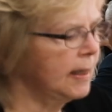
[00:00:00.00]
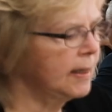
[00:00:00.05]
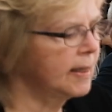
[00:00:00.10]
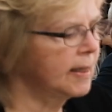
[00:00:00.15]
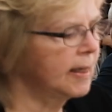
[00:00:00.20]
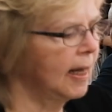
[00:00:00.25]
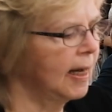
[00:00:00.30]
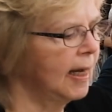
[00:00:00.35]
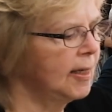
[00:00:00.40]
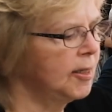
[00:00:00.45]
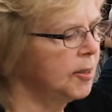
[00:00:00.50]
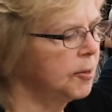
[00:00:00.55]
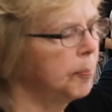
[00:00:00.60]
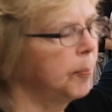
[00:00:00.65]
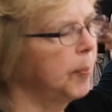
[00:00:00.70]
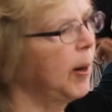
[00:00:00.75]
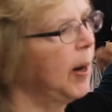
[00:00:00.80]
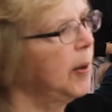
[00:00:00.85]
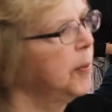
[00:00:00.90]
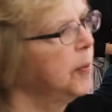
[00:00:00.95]
sized
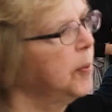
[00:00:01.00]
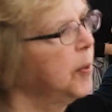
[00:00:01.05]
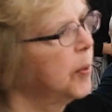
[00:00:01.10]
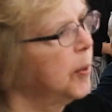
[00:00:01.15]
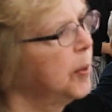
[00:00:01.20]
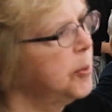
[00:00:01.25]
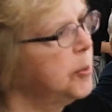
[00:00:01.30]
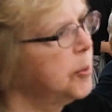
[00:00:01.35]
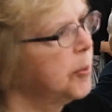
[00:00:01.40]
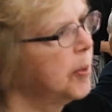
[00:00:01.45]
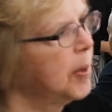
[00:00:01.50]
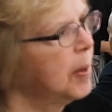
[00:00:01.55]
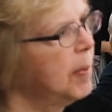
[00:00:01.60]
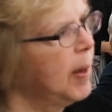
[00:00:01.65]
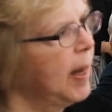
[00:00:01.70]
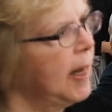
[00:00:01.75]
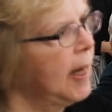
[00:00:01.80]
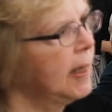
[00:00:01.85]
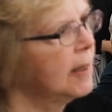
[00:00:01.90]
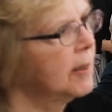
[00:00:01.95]
brown grocery
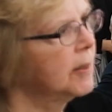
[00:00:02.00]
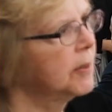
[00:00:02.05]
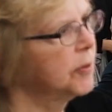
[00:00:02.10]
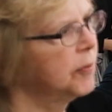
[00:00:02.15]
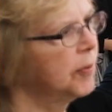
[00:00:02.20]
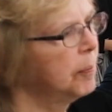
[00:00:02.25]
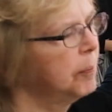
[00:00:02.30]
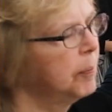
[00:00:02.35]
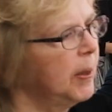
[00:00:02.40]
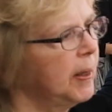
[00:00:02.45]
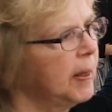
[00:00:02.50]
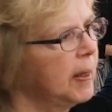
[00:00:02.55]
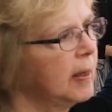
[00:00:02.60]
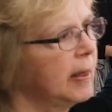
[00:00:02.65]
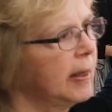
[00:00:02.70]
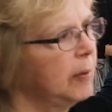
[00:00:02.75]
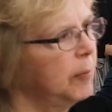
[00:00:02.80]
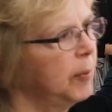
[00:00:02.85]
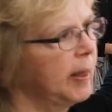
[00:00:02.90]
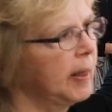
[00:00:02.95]
bags from
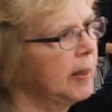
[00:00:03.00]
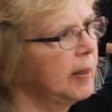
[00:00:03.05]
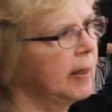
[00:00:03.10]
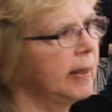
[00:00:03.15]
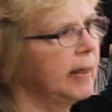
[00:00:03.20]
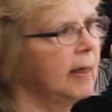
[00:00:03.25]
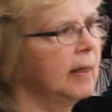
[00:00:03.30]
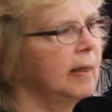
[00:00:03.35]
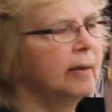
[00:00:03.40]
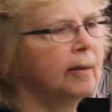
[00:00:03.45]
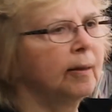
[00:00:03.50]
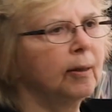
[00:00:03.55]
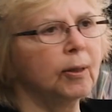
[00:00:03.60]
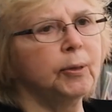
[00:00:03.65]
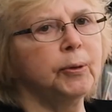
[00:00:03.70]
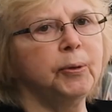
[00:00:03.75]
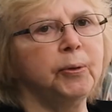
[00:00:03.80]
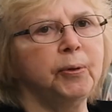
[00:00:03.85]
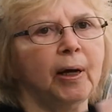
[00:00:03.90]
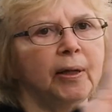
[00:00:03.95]
Piggly Wiggly,
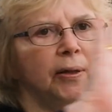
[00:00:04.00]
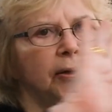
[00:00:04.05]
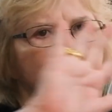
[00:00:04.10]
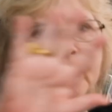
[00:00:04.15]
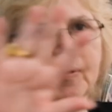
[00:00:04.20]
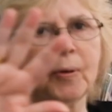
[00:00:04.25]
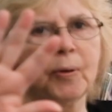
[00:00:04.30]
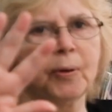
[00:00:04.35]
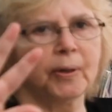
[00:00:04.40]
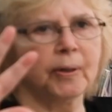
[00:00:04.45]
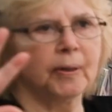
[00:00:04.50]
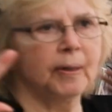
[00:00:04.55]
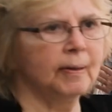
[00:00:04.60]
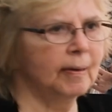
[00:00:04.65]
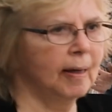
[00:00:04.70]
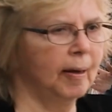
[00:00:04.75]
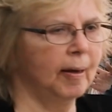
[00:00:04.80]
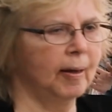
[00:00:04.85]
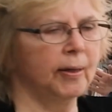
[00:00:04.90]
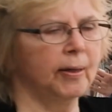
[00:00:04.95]
glued on the floor,
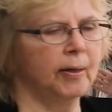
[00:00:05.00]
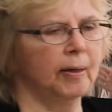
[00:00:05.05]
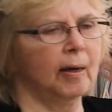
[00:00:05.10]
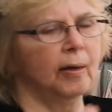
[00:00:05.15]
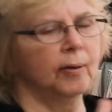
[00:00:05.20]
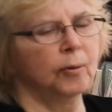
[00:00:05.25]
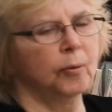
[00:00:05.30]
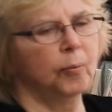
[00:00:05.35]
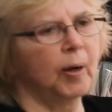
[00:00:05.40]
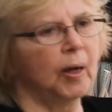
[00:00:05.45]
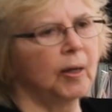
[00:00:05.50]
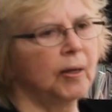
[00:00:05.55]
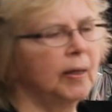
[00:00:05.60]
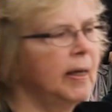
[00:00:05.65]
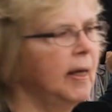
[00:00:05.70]
on the wall.